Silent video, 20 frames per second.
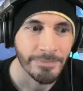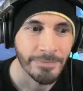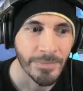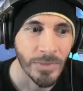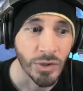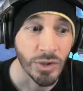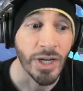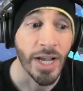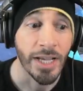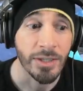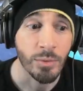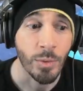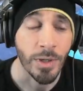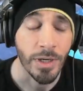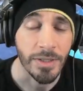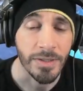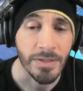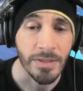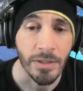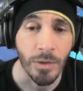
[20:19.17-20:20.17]
She has one
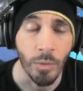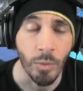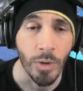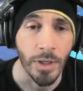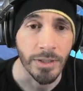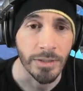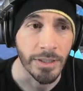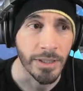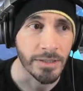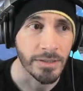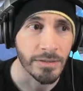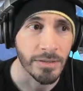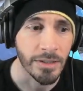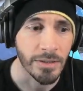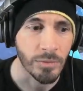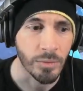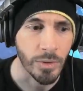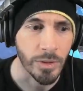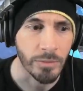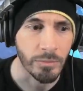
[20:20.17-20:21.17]
on skill 1.
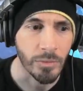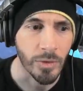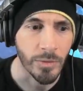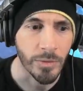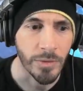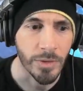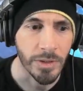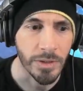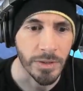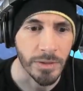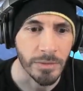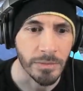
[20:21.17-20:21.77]
That's what I'm referring to.